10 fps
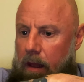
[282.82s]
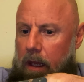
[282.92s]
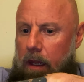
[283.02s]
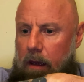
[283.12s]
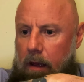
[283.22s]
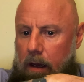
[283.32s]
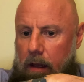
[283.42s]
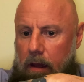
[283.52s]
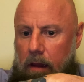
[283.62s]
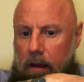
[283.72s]
and
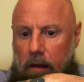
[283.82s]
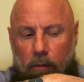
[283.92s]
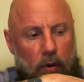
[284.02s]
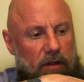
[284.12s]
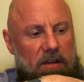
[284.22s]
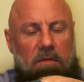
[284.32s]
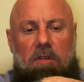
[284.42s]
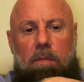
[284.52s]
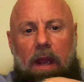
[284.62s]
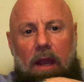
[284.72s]
put some
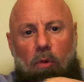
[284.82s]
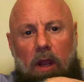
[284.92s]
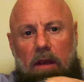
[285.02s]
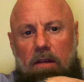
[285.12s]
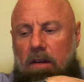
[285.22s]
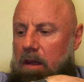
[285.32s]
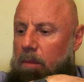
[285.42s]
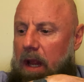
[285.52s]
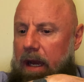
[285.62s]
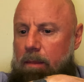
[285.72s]
spare wheels on the
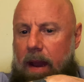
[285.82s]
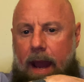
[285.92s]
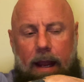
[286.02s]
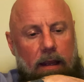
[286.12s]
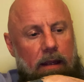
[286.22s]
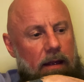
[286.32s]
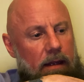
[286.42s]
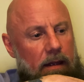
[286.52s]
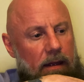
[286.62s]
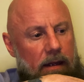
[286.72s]
bloody back
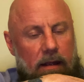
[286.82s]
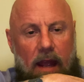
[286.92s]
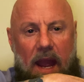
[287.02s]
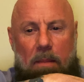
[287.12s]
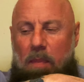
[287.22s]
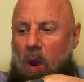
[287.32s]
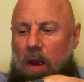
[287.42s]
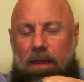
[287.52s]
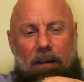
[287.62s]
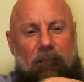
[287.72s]
and
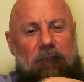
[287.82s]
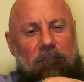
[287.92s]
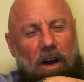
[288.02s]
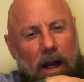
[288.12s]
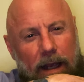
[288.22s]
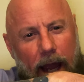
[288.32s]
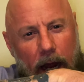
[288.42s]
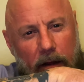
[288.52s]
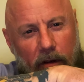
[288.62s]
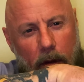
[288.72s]
burn the fuck
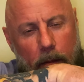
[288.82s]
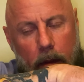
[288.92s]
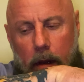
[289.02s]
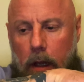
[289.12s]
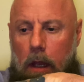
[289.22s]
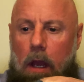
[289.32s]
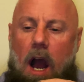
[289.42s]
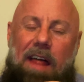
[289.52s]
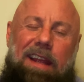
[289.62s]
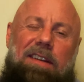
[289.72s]
out of them.
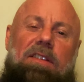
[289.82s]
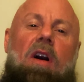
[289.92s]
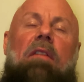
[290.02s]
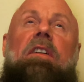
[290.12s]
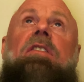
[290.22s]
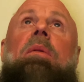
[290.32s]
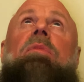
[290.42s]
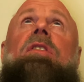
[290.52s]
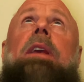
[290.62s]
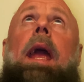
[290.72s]
I think it's time for some
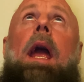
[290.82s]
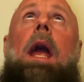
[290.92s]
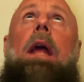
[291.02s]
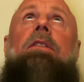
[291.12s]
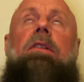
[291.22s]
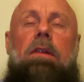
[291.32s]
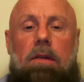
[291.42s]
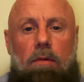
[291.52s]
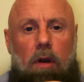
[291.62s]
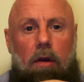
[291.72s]
skids.
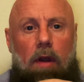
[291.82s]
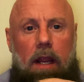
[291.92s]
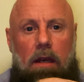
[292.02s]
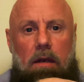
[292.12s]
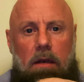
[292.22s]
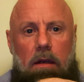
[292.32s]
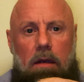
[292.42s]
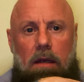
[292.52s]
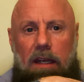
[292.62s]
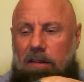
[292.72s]
What do you reckon?
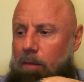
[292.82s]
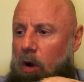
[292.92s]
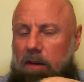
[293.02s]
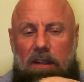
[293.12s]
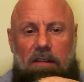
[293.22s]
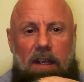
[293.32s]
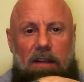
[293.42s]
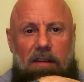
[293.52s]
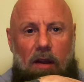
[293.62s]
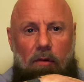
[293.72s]
Need some Aussie
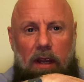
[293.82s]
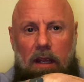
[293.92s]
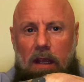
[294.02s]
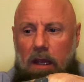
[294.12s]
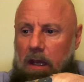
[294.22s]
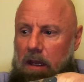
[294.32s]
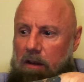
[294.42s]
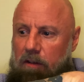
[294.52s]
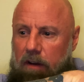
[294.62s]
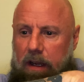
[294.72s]
skids, don't we?
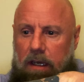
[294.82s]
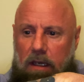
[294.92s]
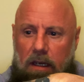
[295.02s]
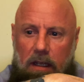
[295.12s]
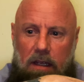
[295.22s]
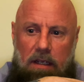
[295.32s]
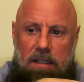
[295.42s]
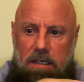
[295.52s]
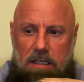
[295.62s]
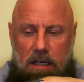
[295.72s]
Fucking
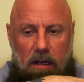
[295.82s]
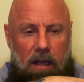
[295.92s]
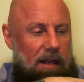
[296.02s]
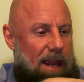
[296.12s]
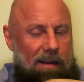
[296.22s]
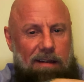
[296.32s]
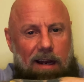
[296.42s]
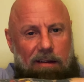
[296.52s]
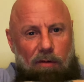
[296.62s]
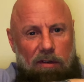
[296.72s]
show you Yanks
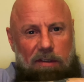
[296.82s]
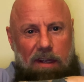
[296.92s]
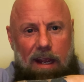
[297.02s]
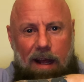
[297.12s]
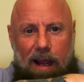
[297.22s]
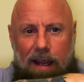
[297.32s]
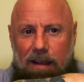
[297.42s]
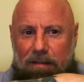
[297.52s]
how to do a skid, eh?